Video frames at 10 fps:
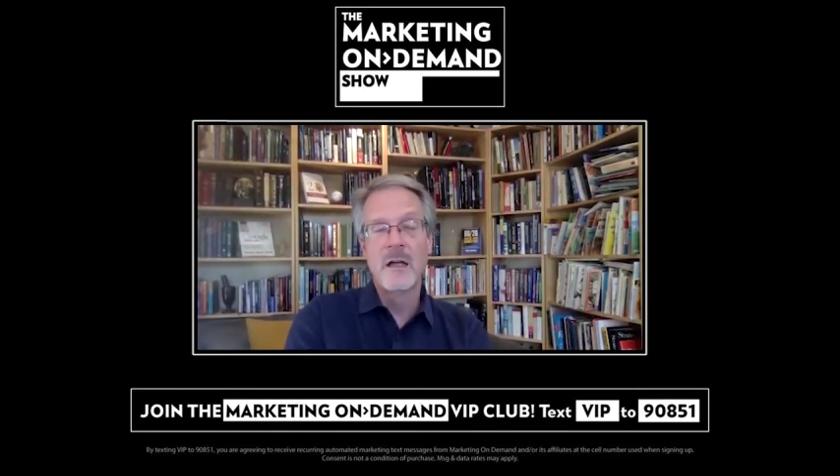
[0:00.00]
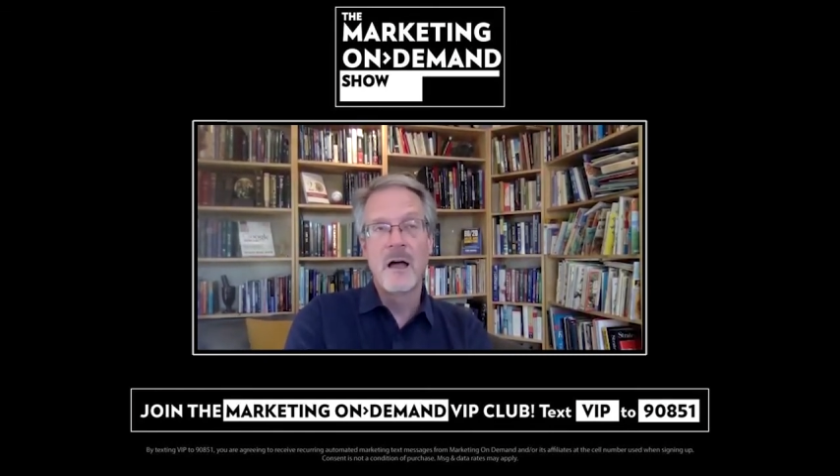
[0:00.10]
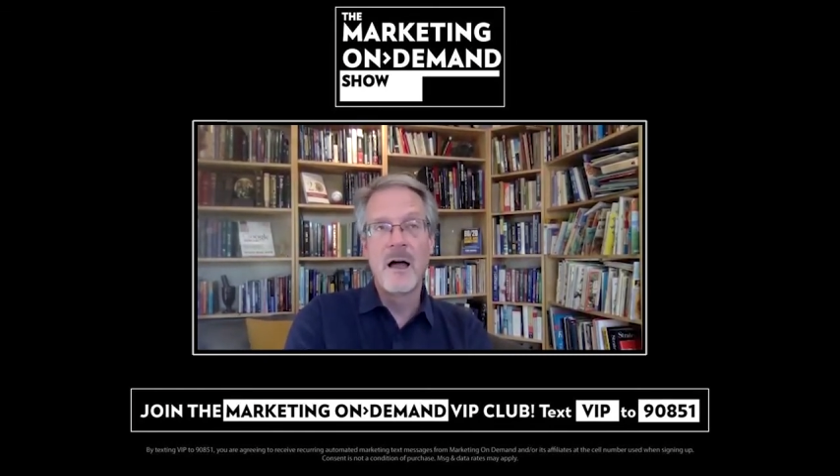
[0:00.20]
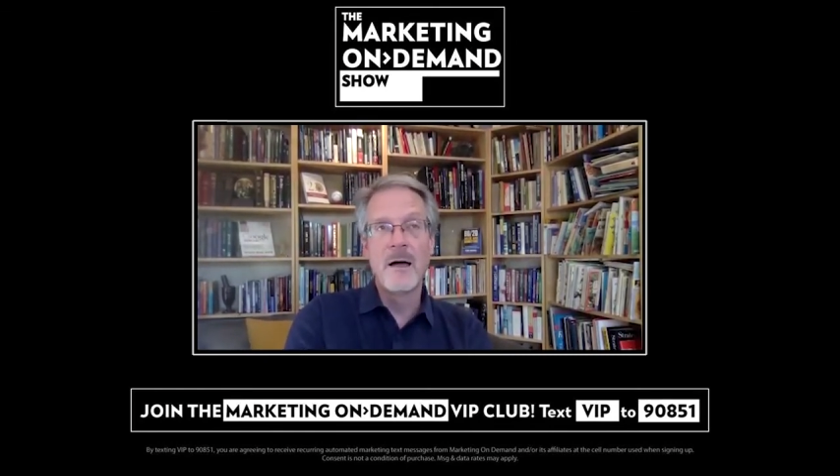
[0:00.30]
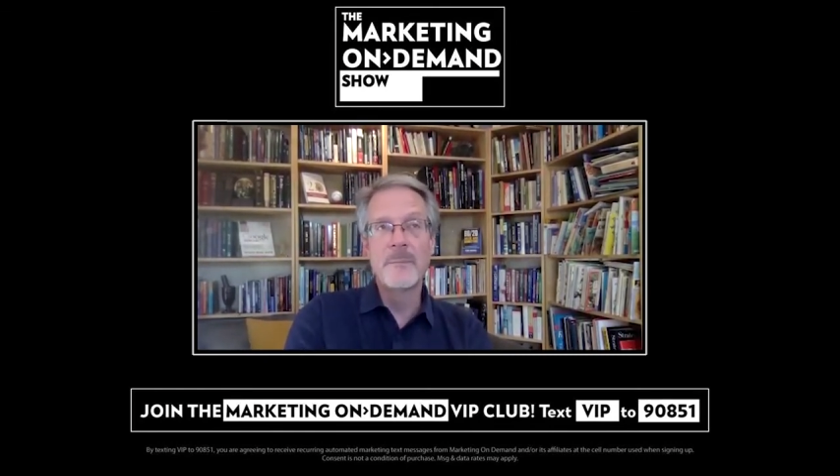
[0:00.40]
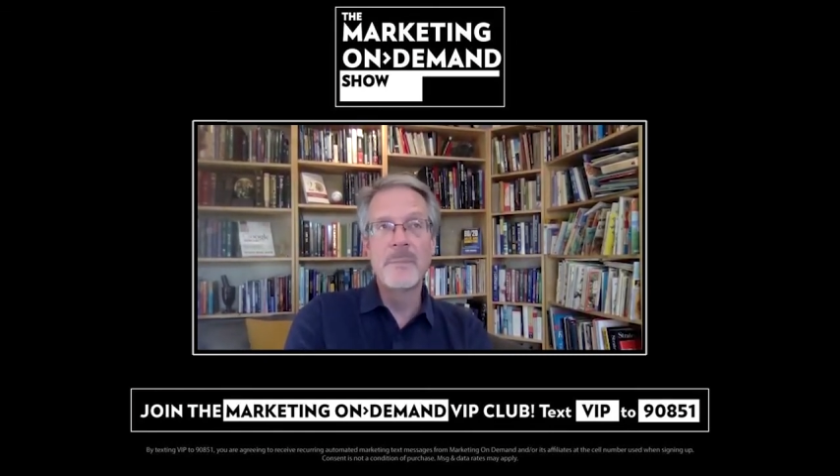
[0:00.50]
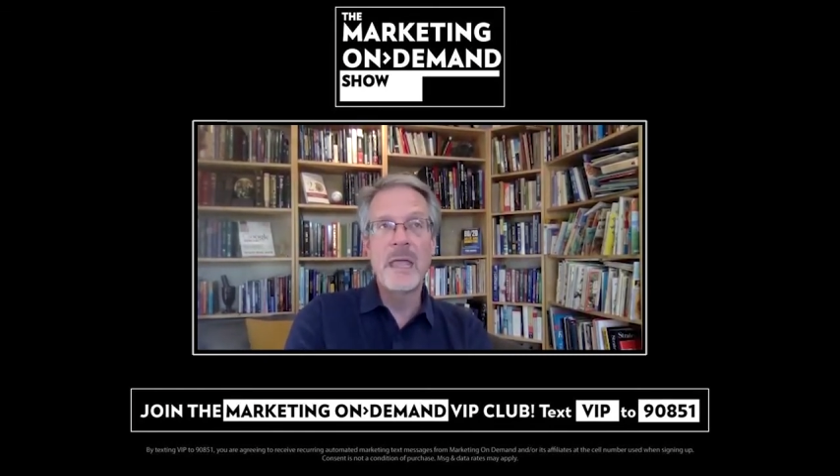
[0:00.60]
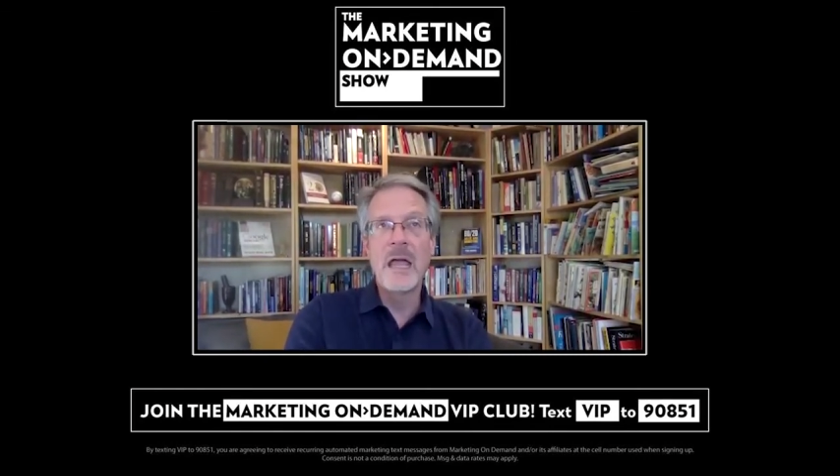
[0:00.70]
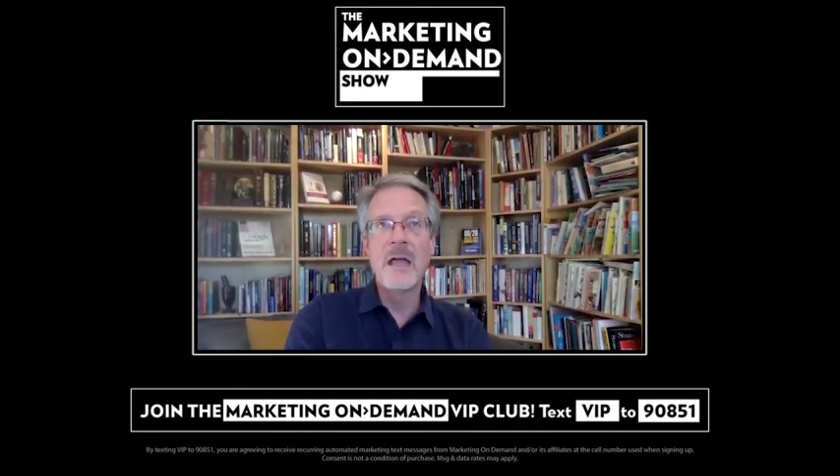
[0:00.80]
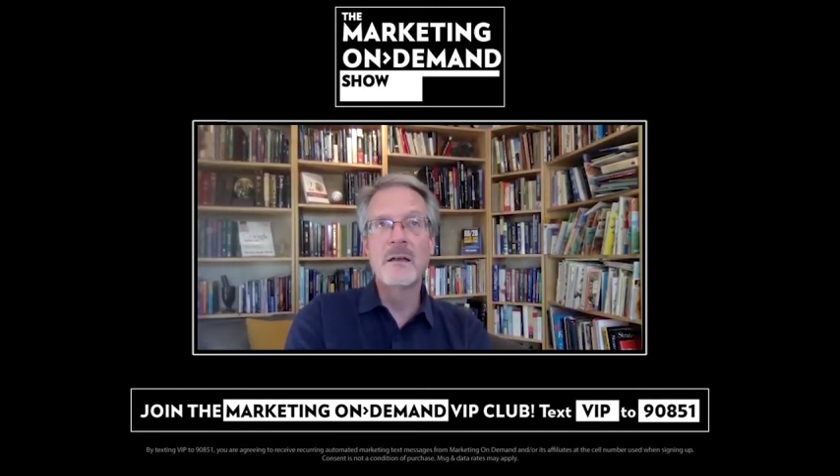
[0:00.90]
Um,
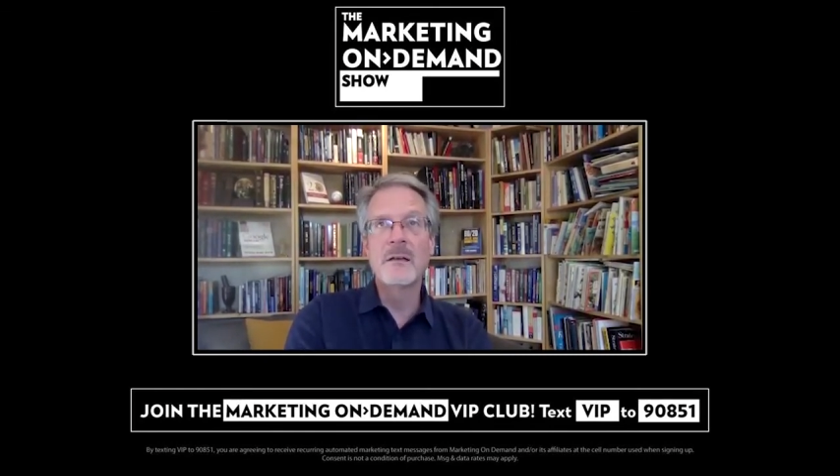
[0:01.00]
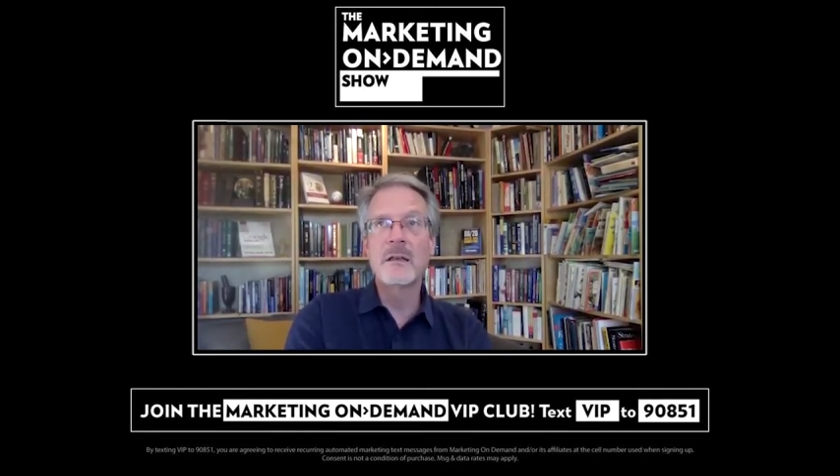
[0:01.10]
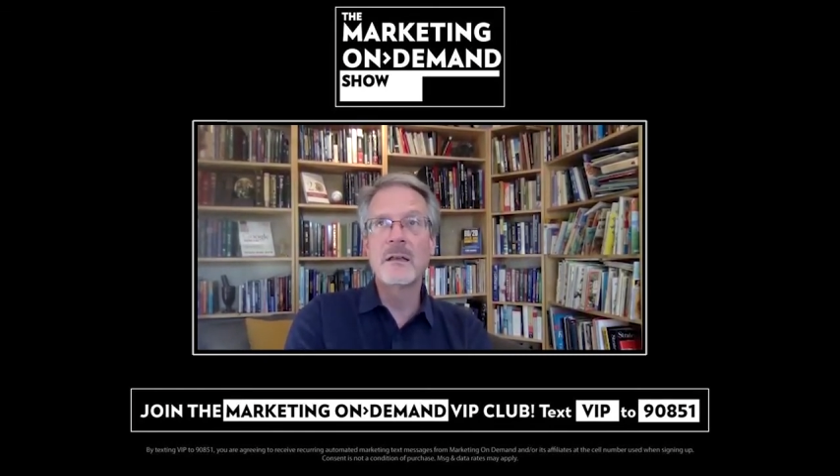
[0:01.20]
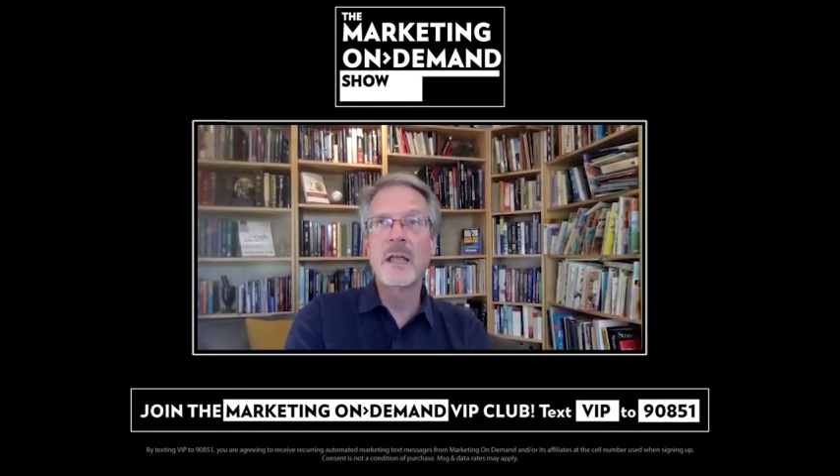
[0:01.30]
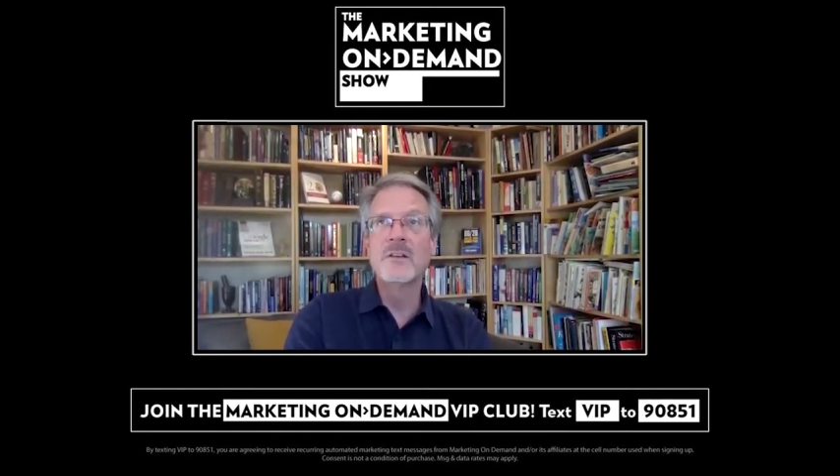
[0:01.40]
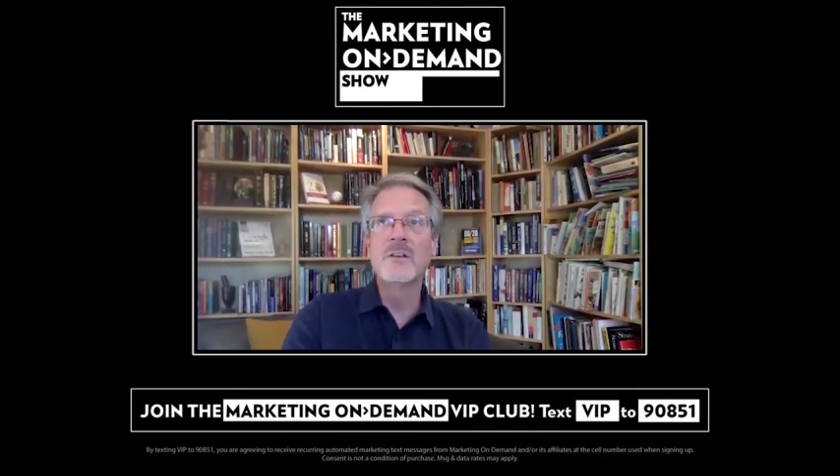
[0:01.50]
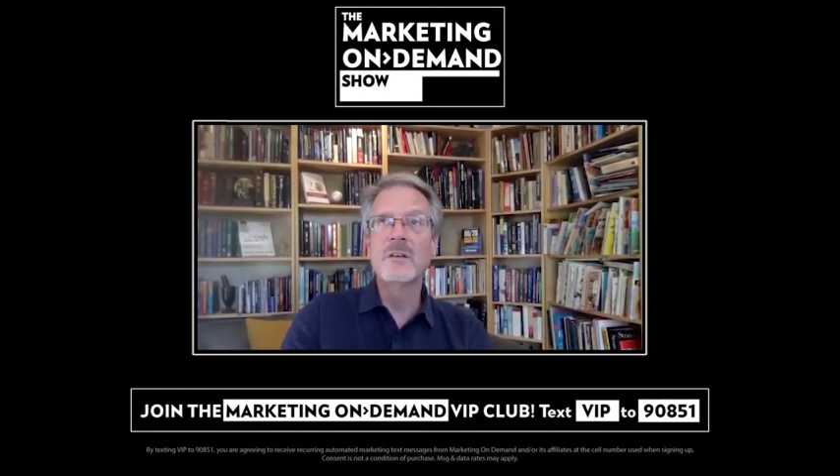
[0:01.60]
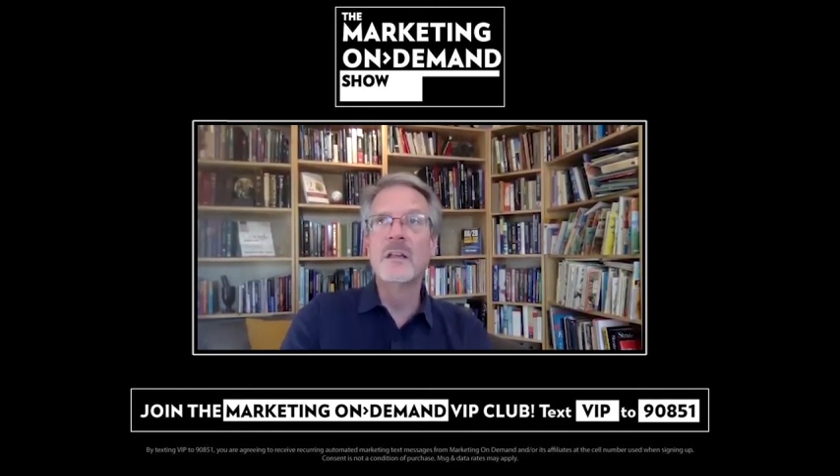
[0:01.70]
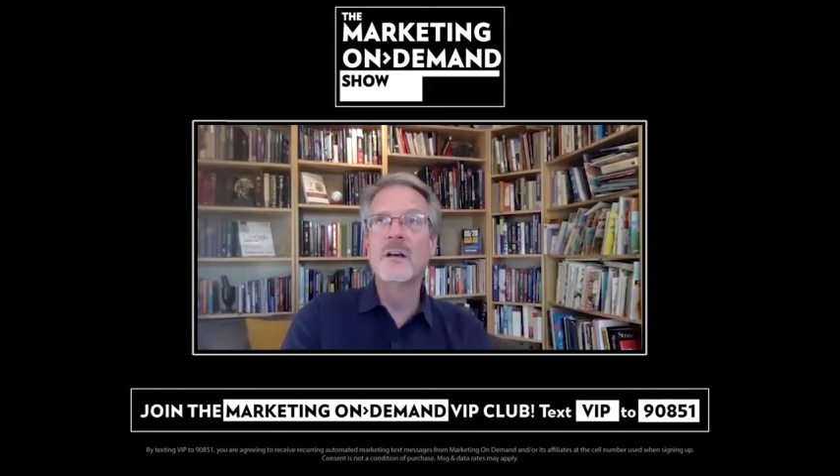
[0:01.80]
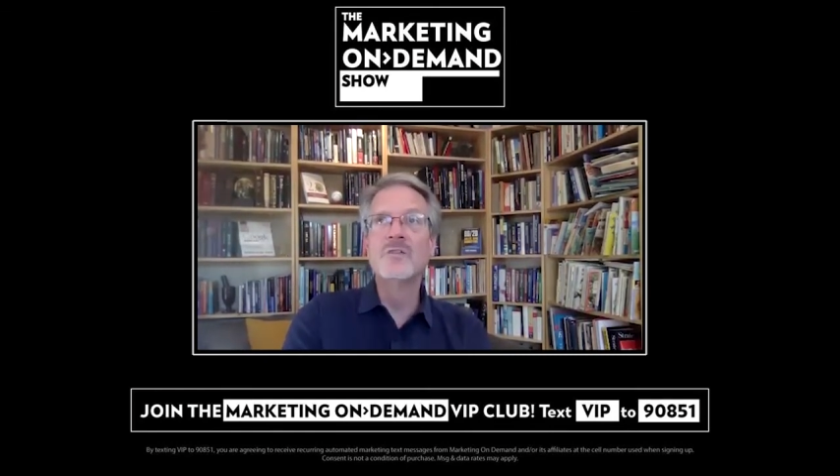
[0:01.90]
and and
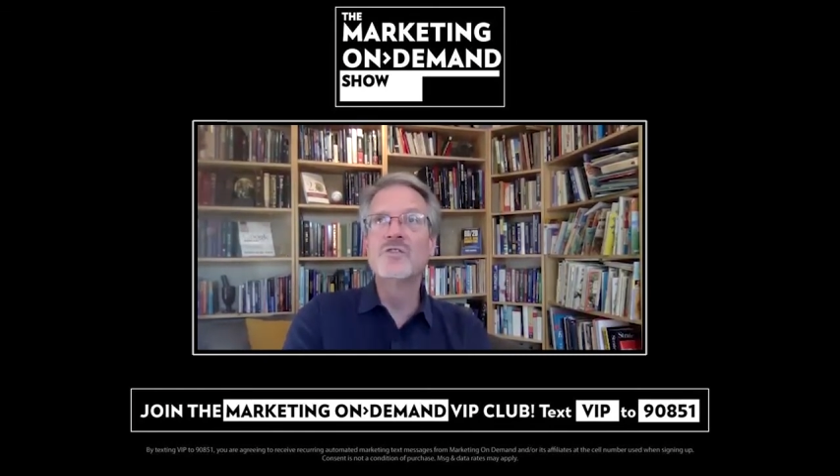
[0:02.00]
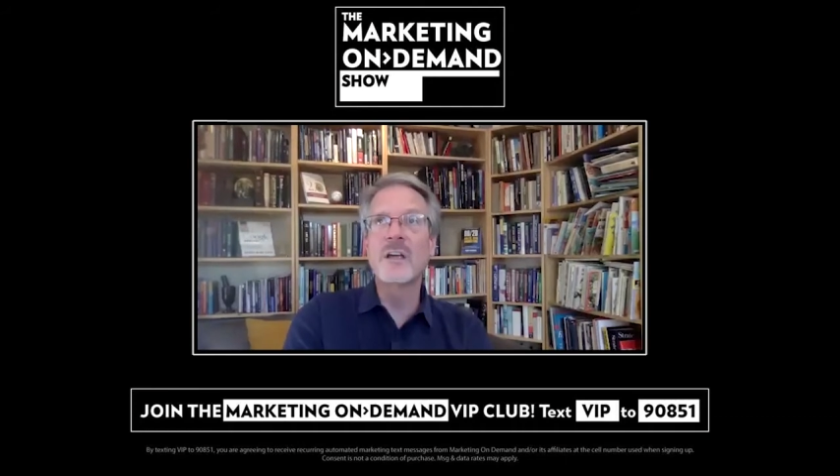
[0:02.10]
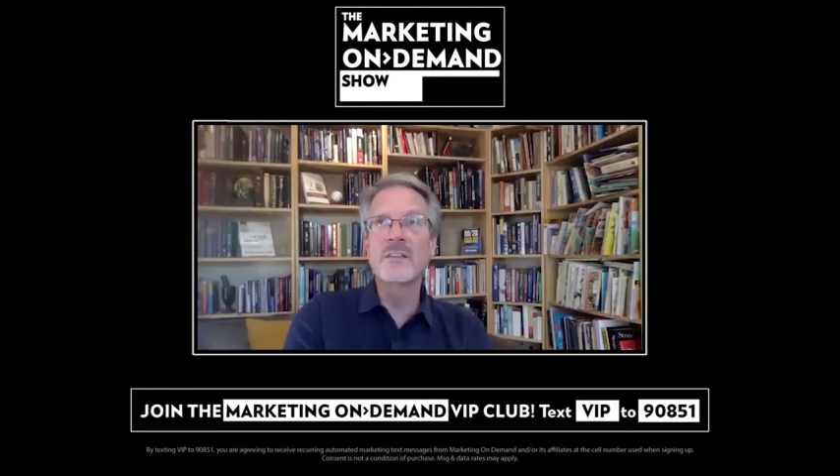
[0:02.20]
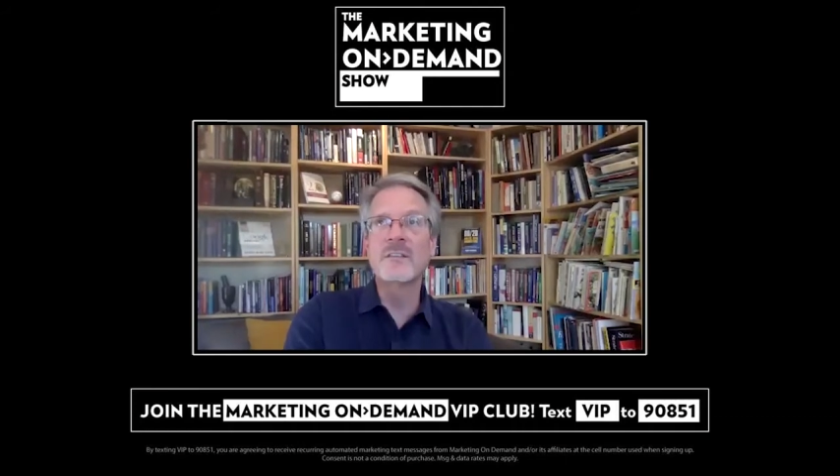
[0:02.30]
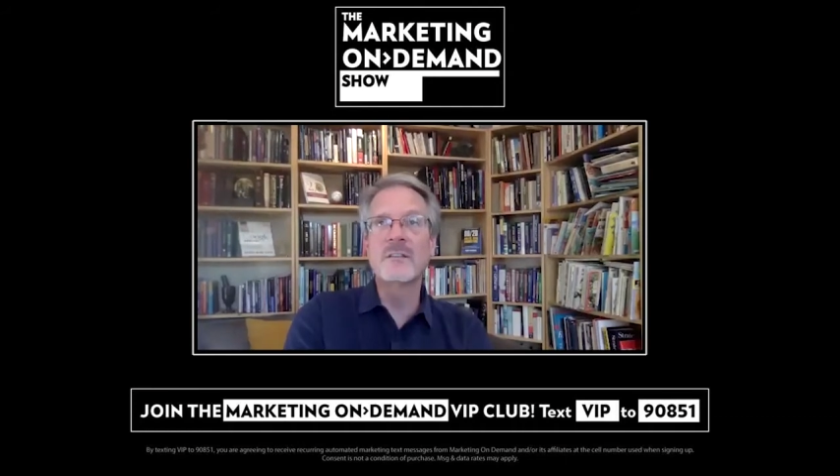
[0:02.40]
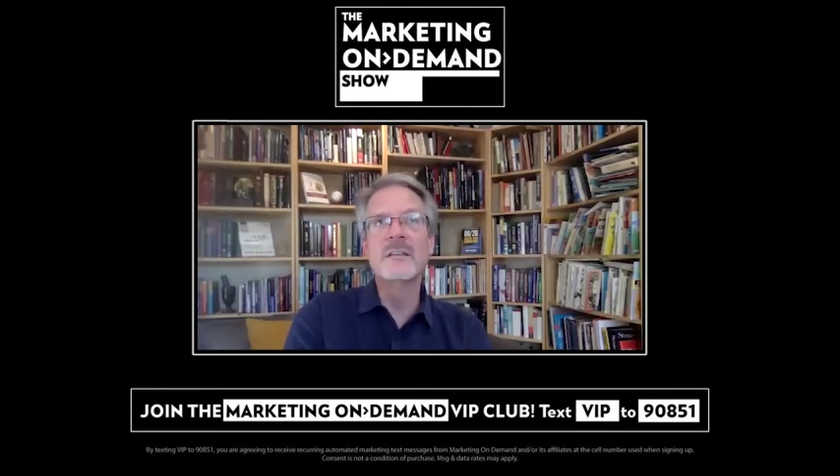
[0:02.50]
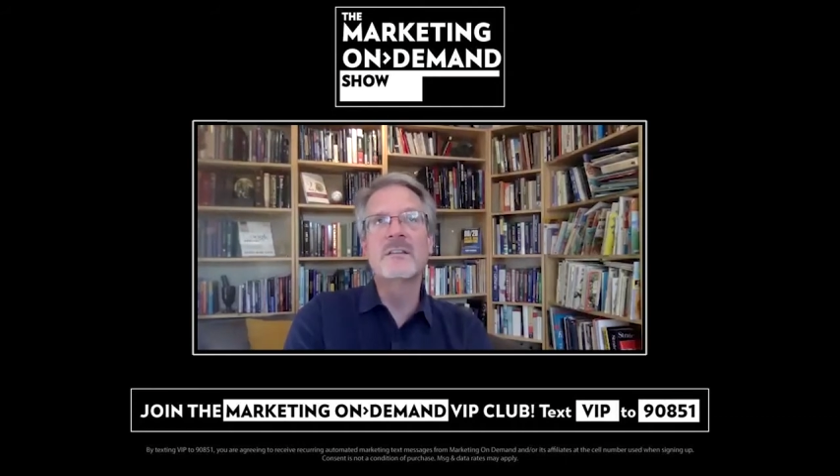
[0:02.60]
you know just